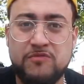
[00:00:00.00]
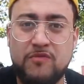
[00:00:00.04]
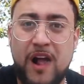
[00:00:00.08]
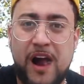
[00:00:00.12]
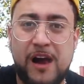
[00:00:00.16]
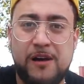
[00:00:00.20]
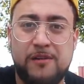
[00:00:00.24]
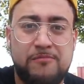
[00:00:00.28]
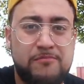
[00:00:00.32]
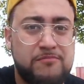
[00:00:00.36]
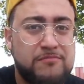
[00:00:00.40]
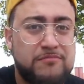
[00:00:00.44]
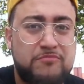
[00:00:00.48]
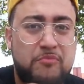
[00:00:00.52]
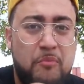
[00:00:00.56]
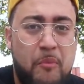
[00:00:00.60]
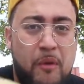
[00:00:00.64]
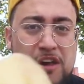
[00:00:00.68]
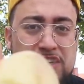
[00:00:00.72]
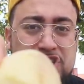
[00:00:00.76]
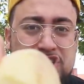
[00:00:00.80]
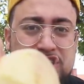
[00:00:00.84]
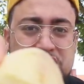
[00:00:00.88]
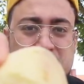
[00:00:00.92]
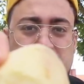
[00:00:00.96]
I'm
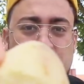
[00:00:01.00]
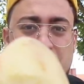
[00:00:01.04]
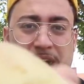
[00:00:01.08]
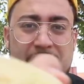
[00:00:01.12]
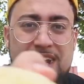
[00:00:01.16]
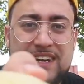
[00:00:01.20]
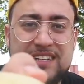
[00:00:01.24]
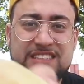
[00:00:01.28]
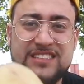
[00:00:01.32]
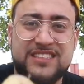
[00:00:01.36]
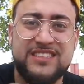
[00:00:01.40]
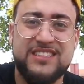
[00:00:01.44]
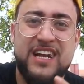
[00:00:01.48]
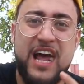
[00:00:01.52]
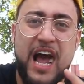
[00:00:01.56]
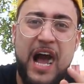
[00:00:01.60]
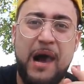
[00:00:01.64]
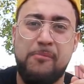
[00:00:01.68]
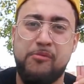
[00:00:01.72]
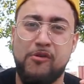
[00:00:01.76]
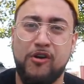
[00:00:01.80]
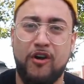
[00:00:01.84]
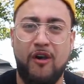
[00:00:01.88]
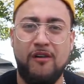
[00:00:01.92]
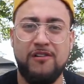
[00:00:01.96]
munching away like it's an
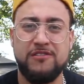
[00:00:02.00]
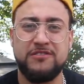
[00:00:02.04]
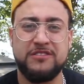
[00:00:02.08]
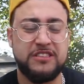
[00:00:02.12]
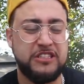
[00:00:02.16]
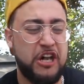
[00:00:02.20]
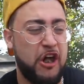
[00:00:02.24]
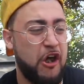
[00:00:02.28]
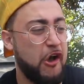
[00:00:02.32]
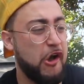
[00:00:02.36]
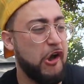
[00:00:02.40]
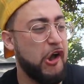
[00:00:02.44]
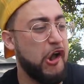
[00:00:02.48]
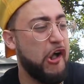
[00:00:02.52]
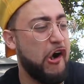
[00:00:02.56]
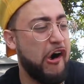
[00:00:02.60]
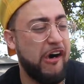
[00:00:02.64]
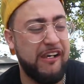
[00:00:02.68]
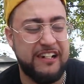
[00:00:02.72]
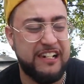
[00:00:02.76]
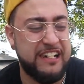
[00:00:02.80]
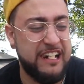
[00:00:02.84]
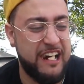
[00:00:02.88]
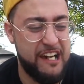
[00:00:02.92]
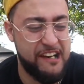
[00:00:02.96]
apple. Oh,
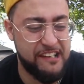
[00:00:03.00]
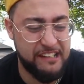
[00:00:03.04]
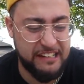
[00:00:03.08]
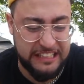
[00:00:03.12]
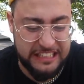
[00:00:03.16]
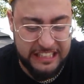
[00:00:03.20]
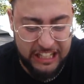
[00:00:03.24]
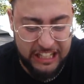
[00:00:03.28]
I can't.